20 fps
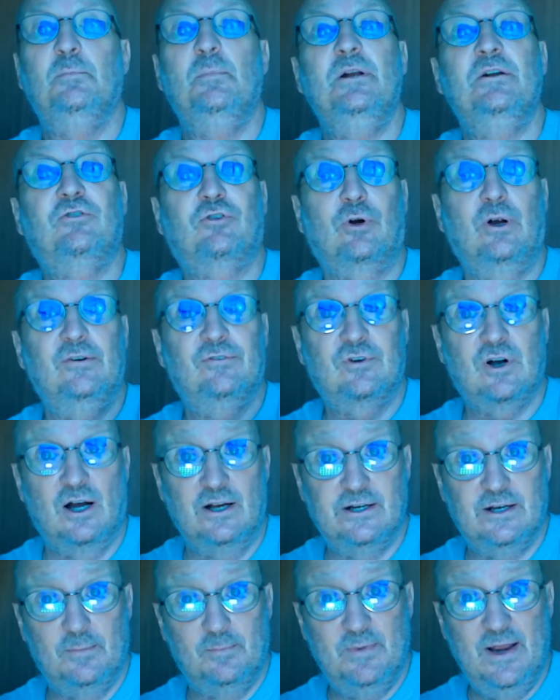The ministry of
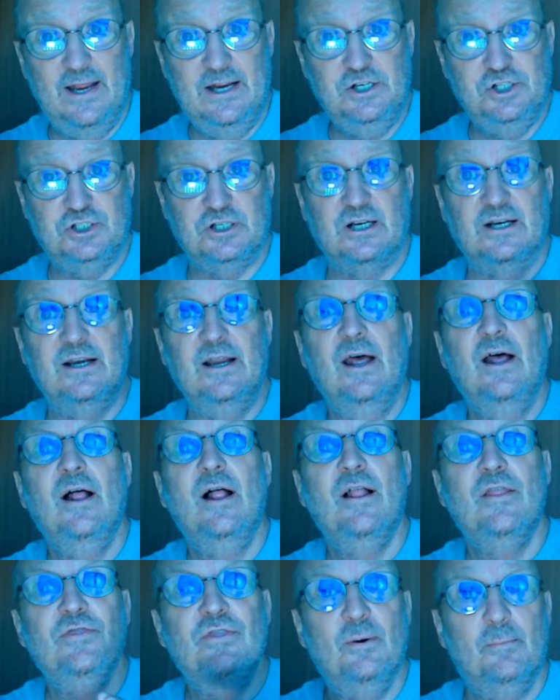condemnation,
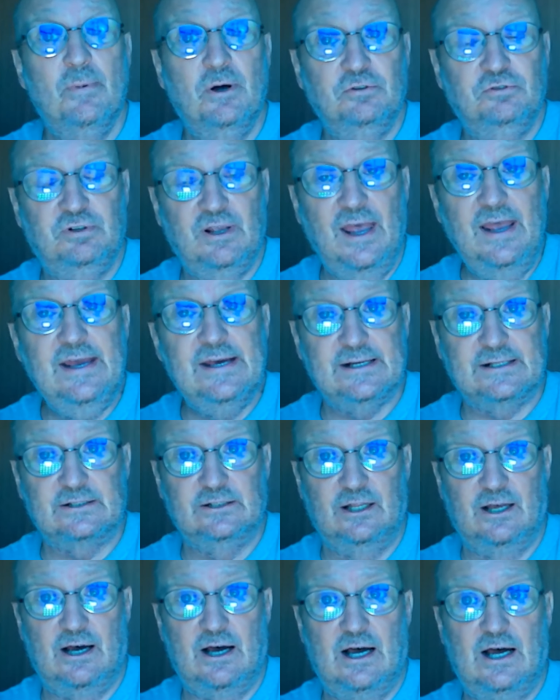the Mosaic
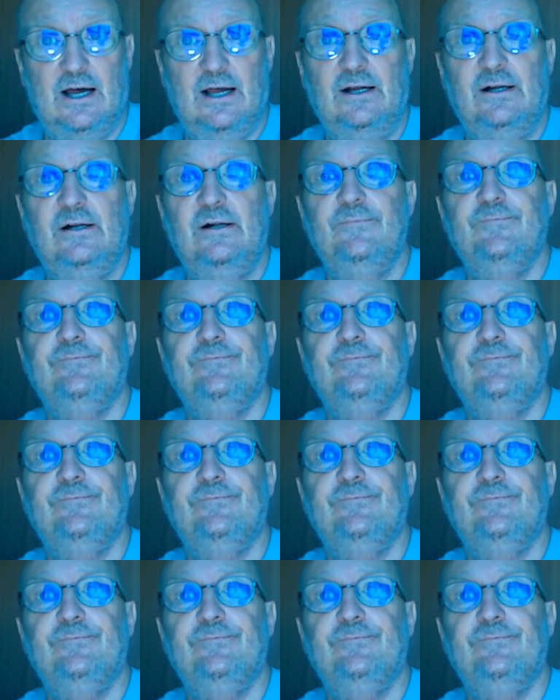Law,